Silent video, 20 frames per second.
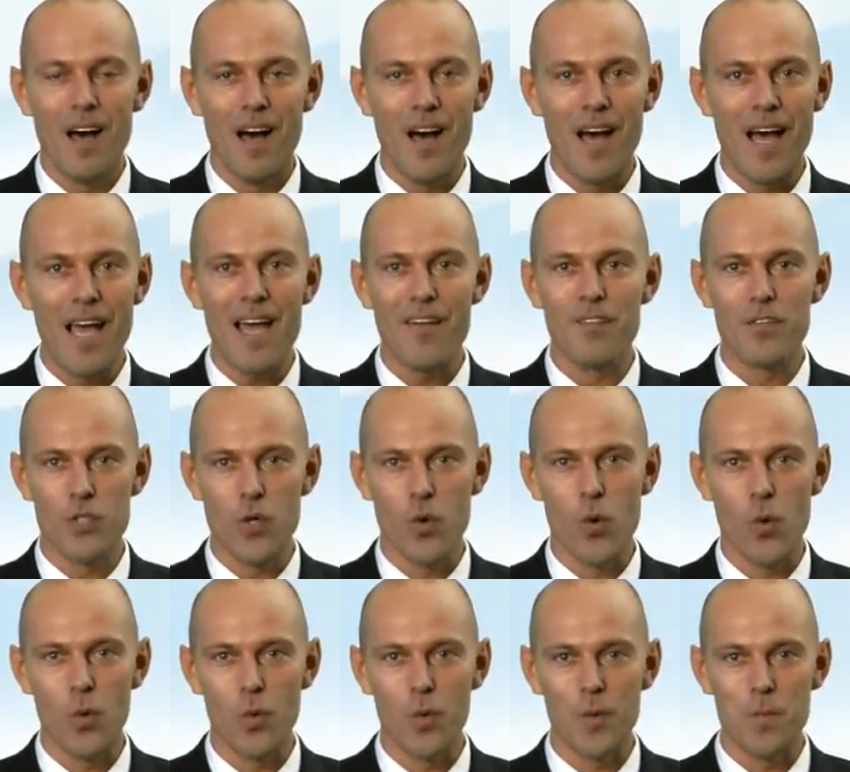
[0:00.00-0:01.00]
I have
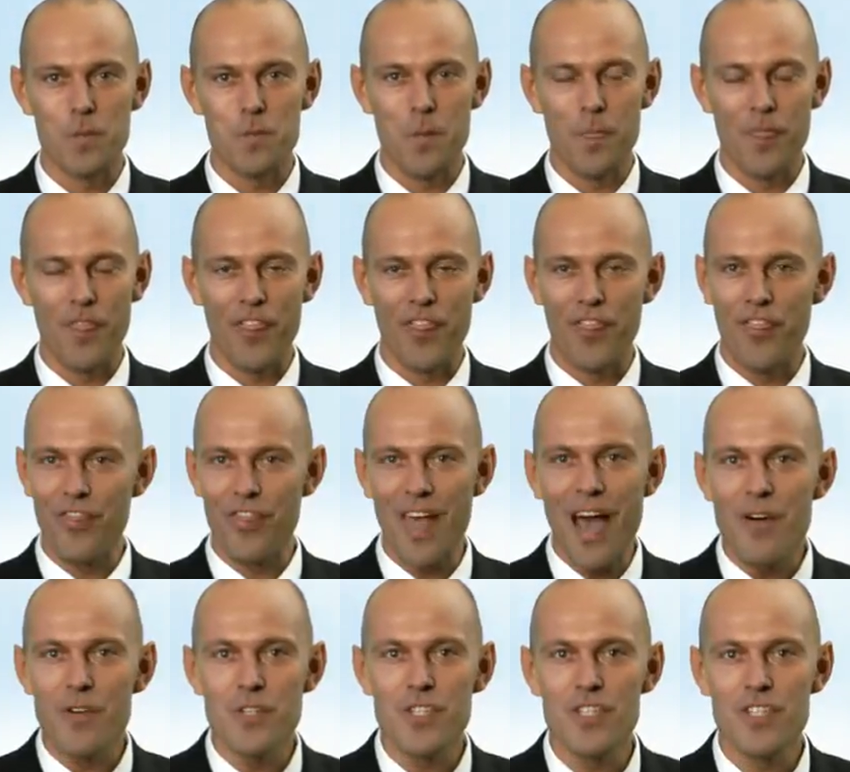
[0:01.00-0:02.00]
taught
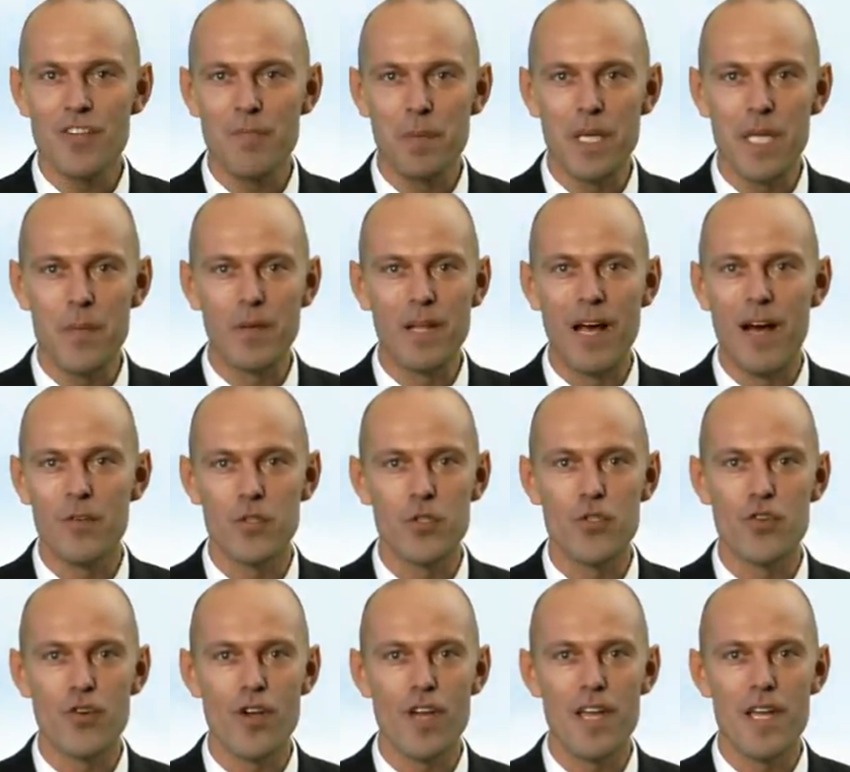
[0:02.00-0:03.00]
thousands of people how to
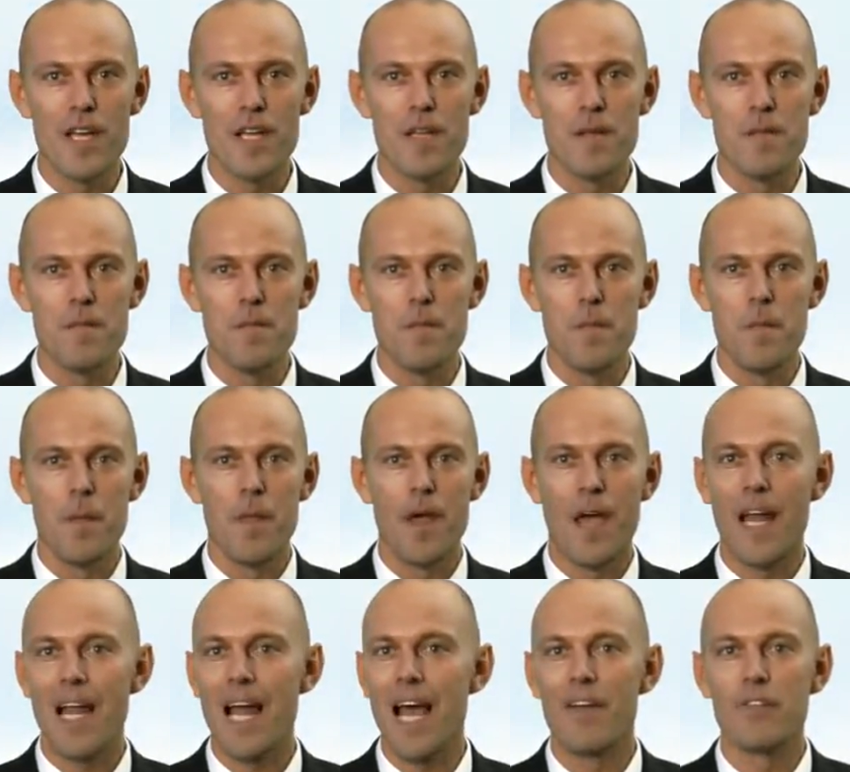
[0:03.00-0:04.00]
trade,
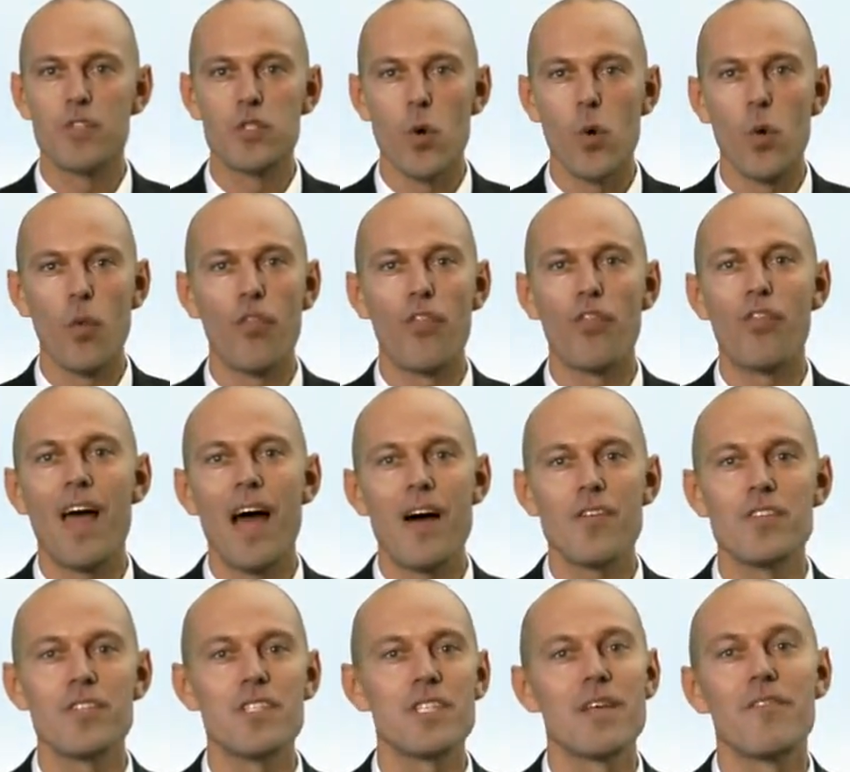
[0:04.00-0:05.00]
and I have taught
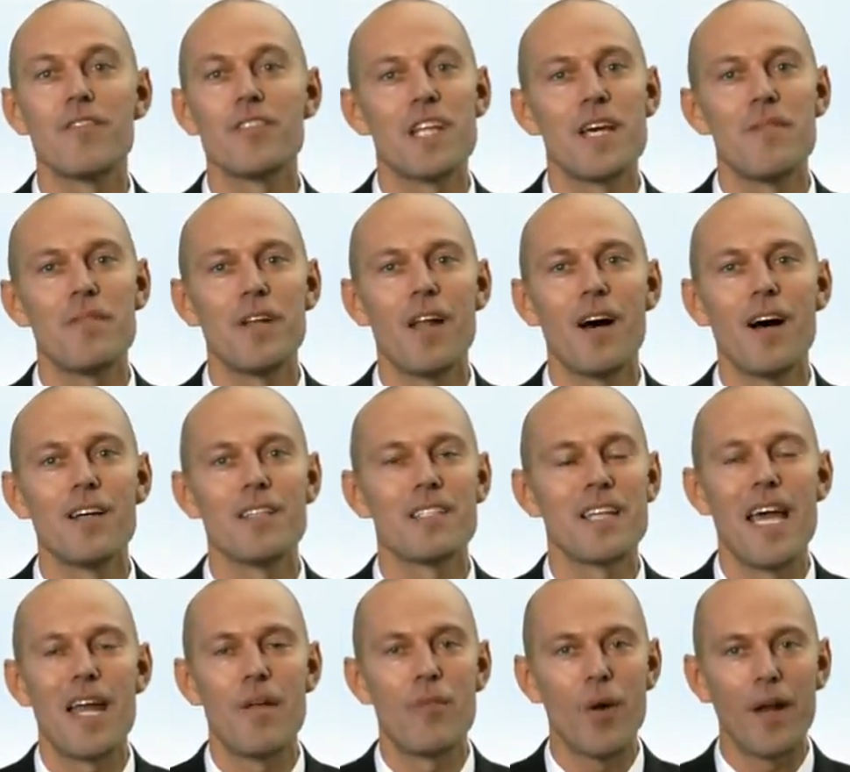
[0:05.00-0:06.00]
thousands of seminars,
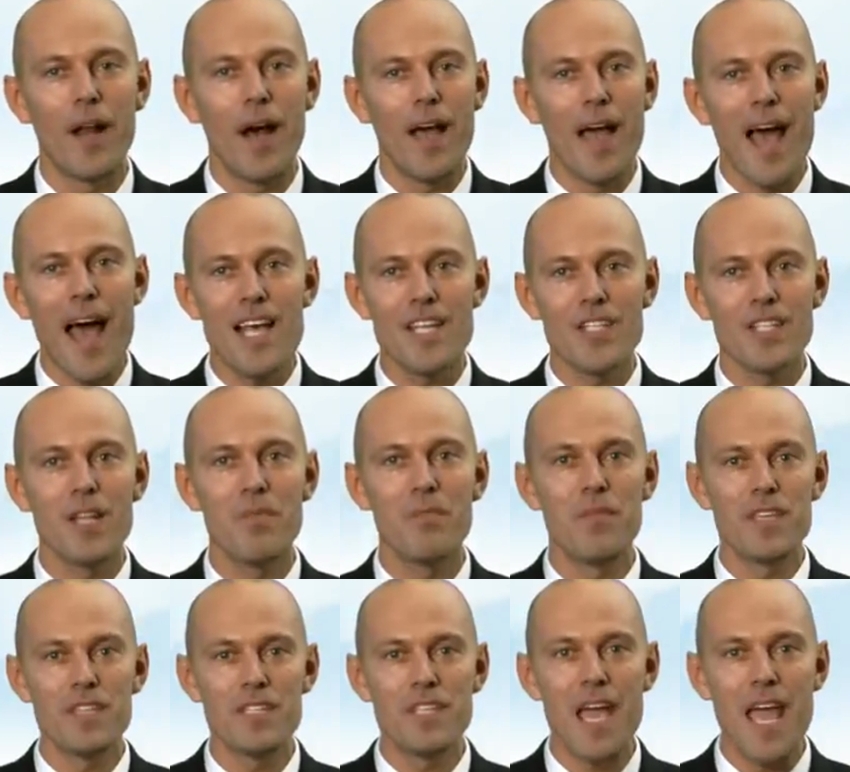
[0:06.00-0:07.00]
and when I ask them
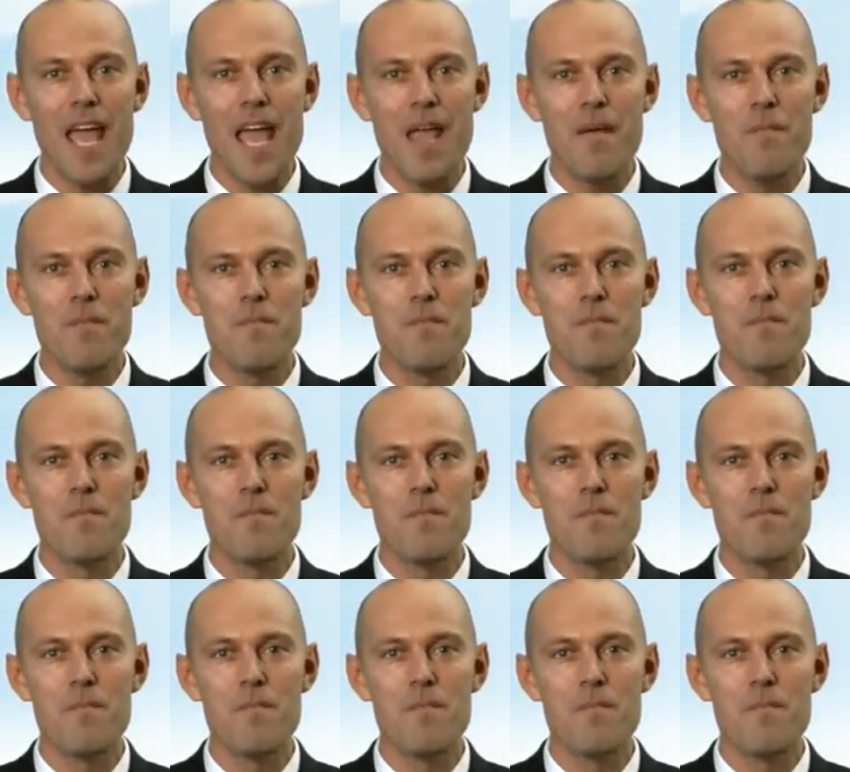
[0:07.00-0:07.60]
this game,